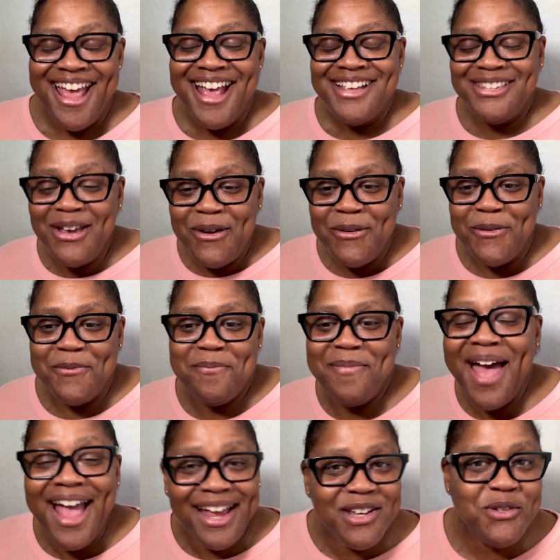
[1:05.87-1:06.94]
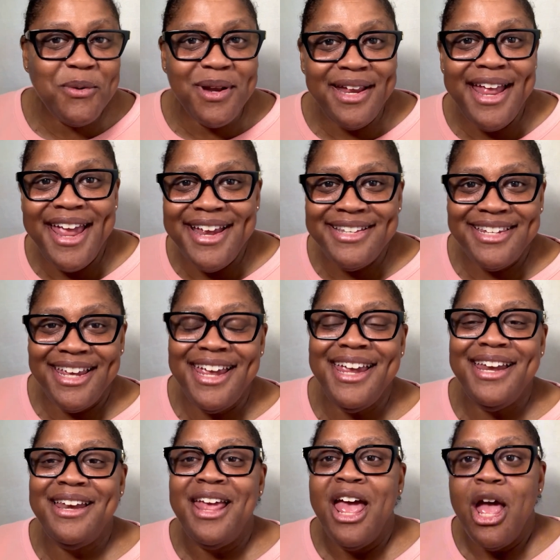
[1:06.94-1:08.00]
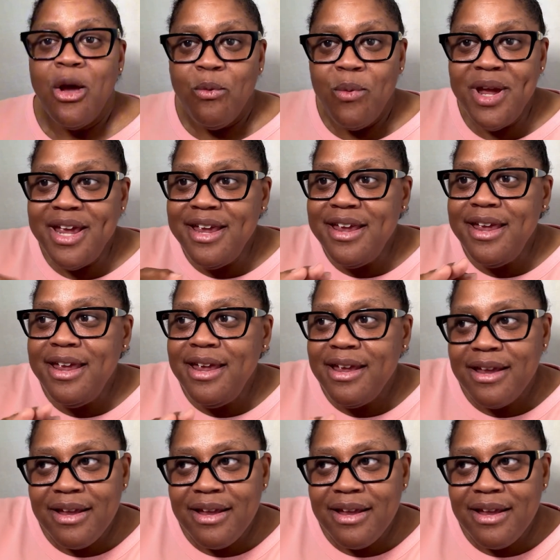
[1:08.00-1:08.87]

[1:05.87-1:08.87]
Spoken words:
So back in 2018, we